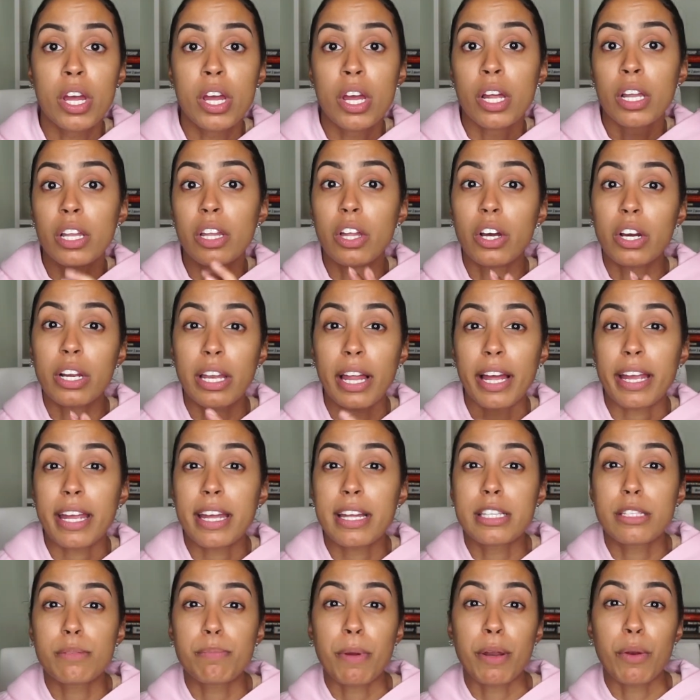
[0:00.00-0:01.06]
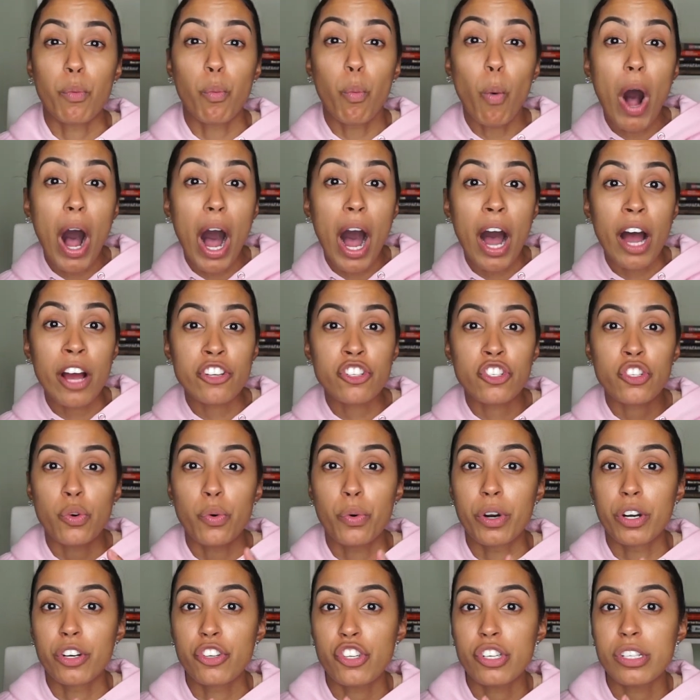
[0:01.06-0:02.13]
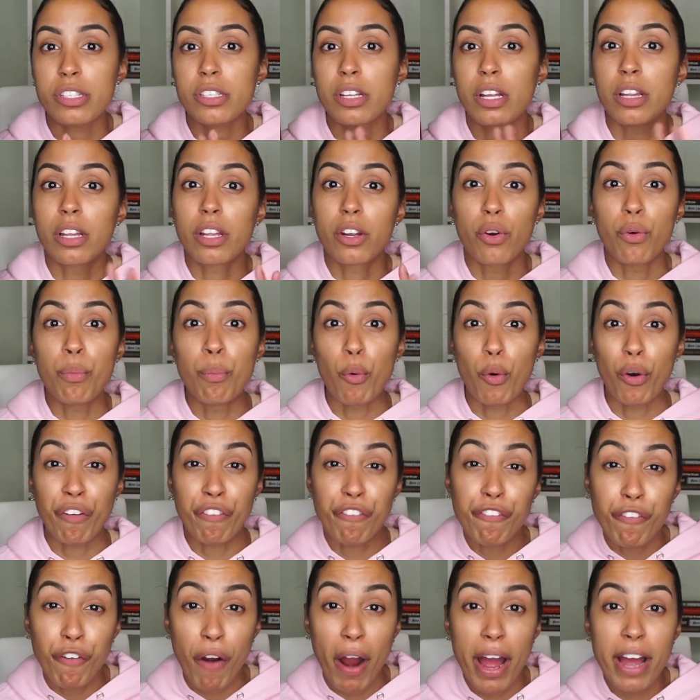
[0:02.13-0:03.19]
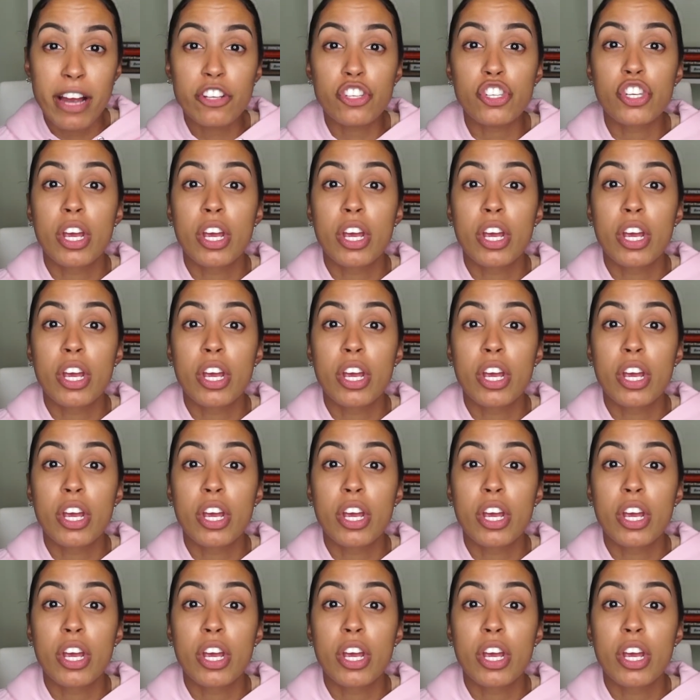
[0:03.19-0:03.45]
look like it's been washed or just a little more fresh,